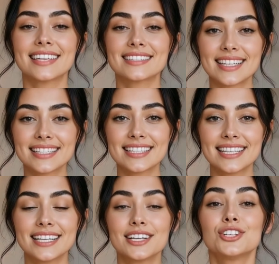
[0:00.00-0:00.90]
and
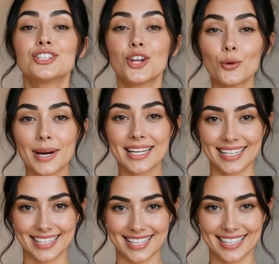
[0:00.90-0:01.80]
suddenly nobody
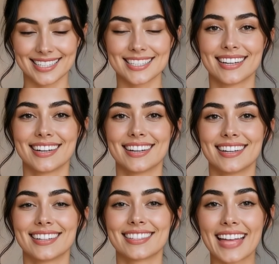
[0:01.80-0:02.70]
clicks.
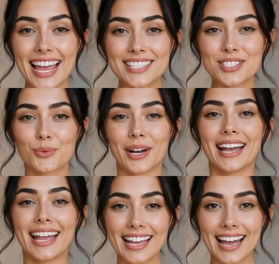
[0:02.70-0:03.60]
That's
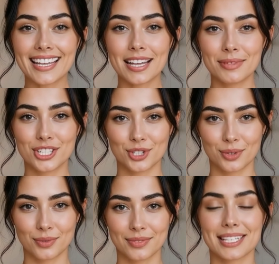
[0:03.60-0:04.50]
where AI image
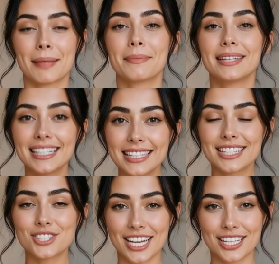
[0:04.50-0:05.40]
tools
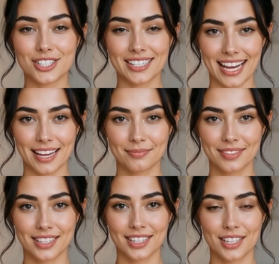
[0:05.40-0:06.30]
completely change the game.
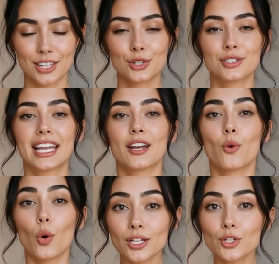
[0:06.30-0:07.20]
You take
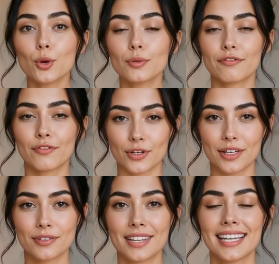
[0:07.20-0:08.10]
one normal
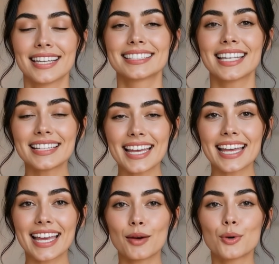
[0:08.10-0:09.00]
photo, tell
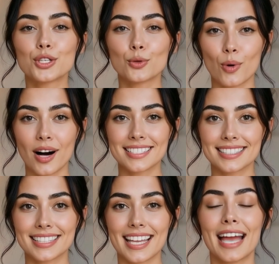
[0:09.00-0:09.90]
AI what you
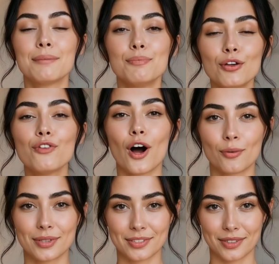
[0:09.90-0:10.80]
want, and move
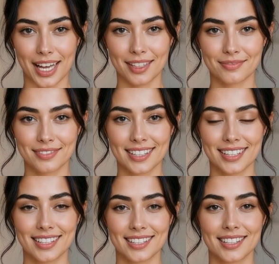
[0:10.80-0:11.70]
on with your life.
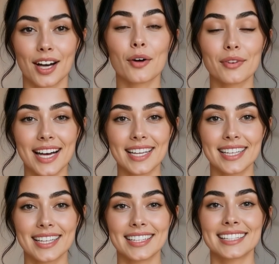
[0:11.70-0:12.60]
All right,
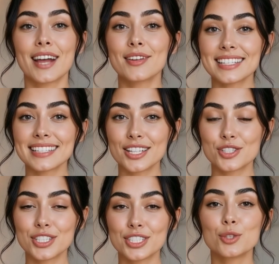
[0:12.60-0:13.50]
now let's actually